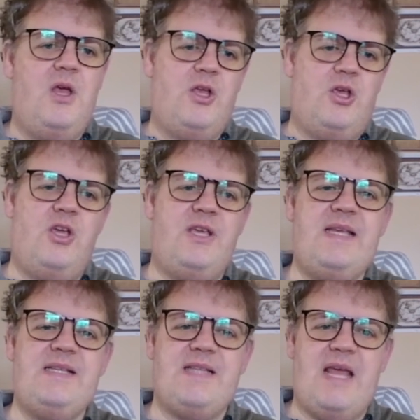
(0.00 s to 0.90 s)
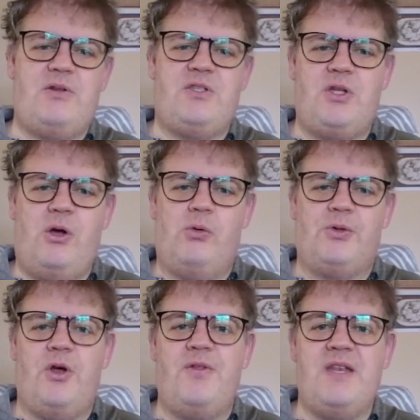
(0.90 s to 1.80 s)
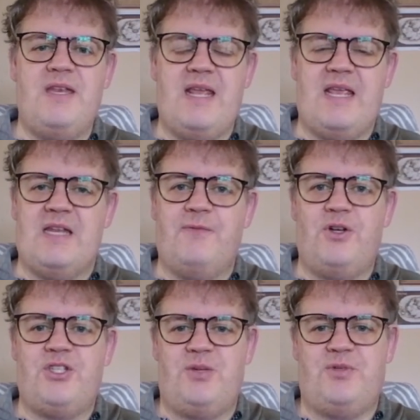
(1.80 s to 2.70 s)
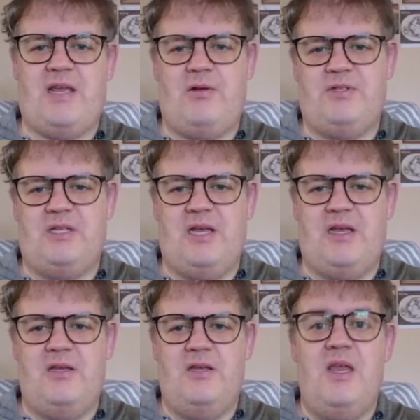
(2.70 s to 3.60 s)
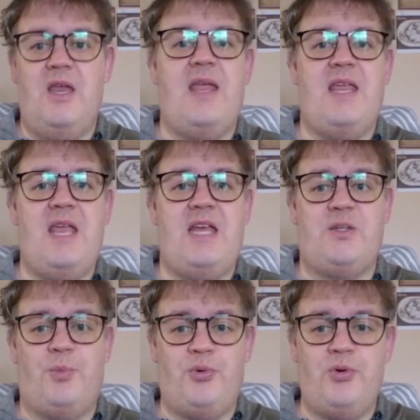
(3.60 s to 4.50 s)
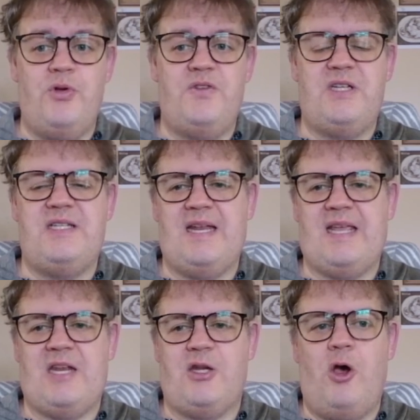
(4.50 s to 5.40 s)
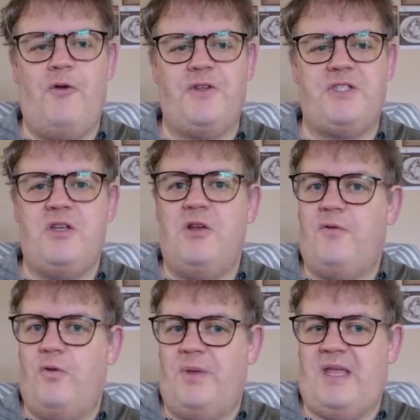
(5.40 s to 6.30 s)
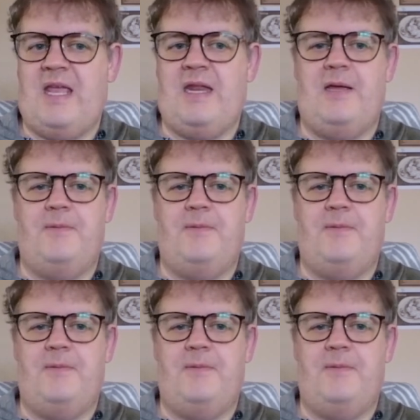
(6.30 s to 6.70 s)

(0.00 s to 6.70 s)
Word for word: Kirk is now sold on the need for a ship's counsellor. He has approved a dedicated office for McKenna.